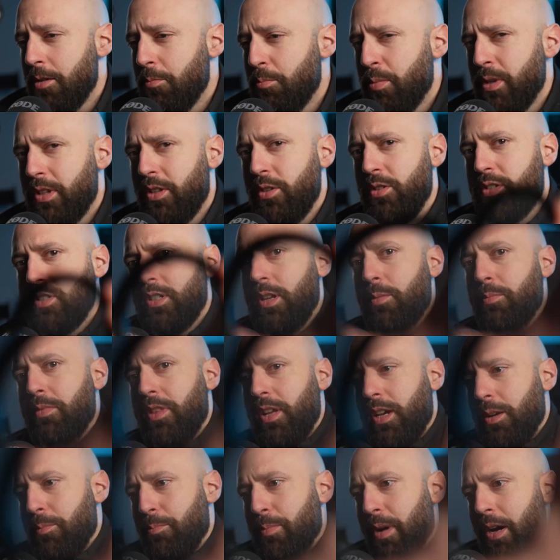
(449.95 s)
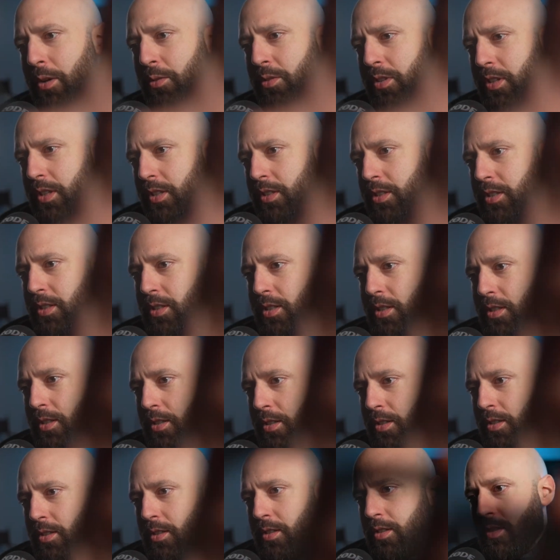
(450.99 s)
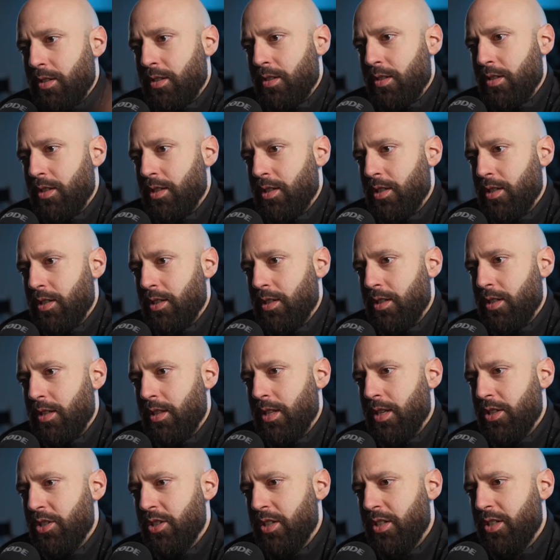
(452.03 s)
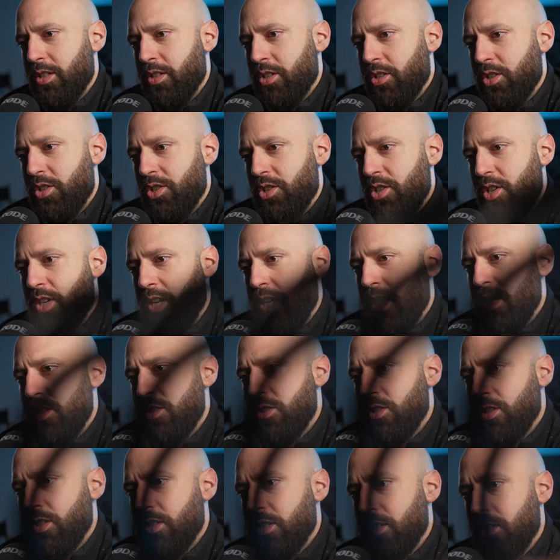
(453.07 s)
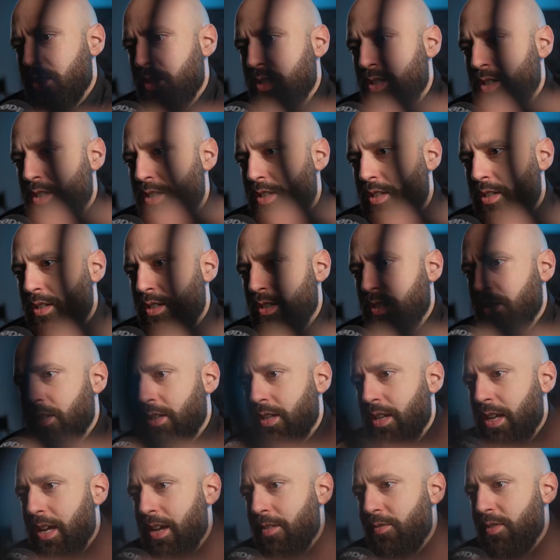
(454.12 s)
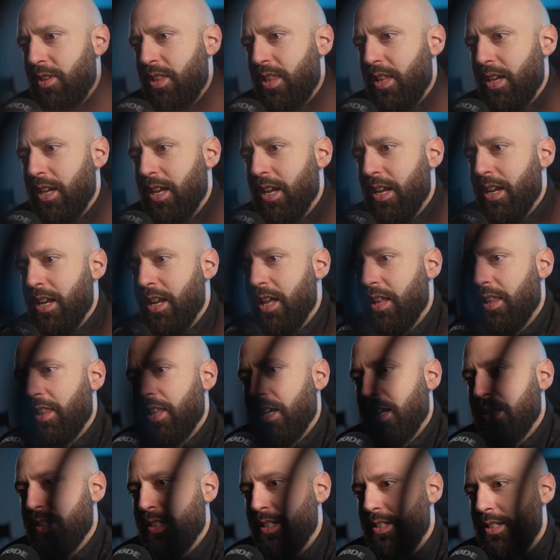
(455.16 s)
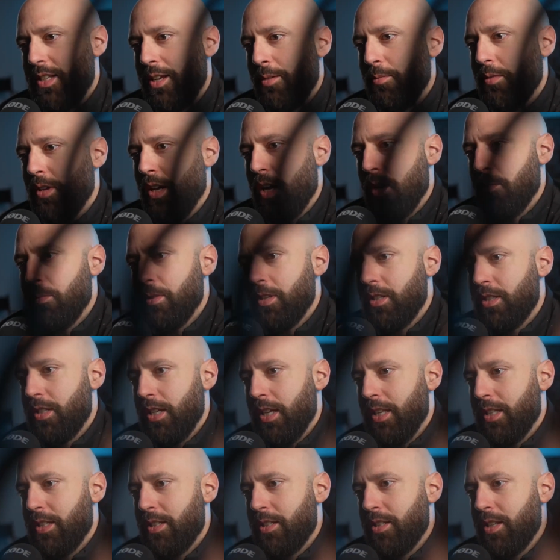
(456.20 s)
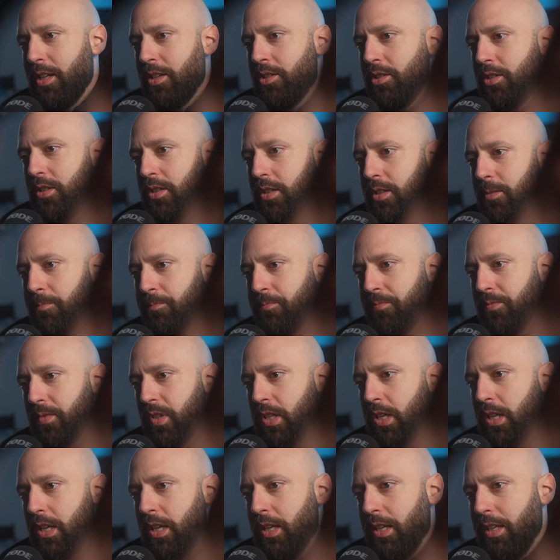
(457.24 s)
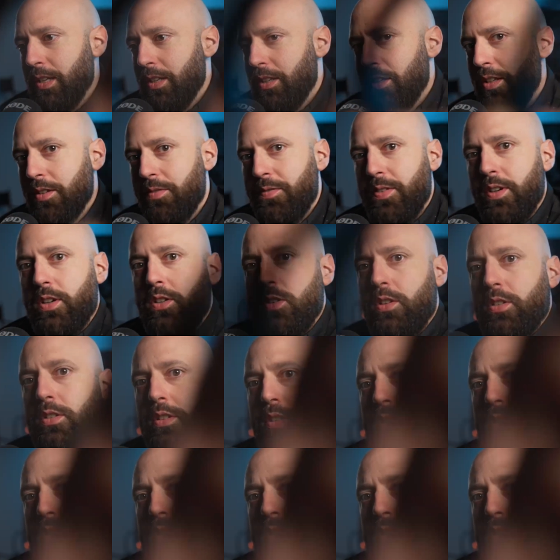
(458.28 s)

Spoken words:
But there's something about this that just changes everything and nothing at the same time. It's such a difficult